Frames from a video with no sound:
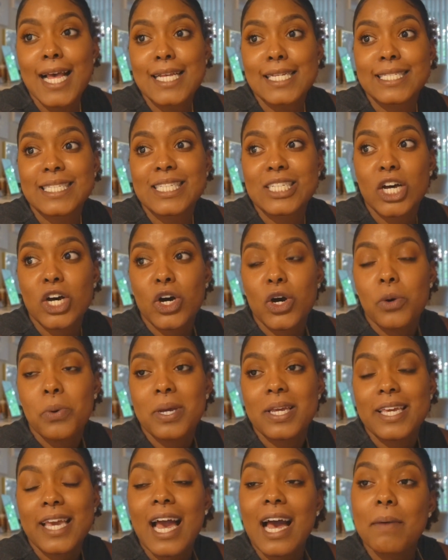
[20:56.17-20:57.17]
So
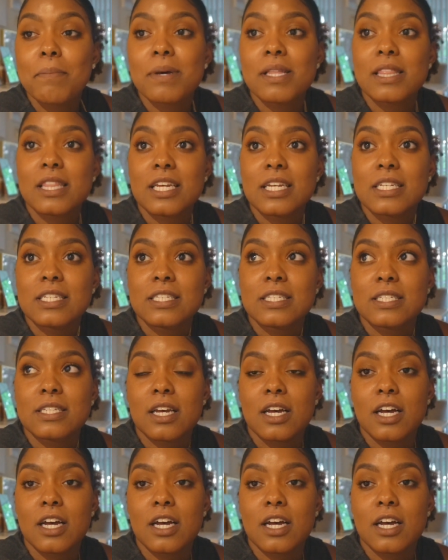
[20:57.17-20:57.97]
yeah, but this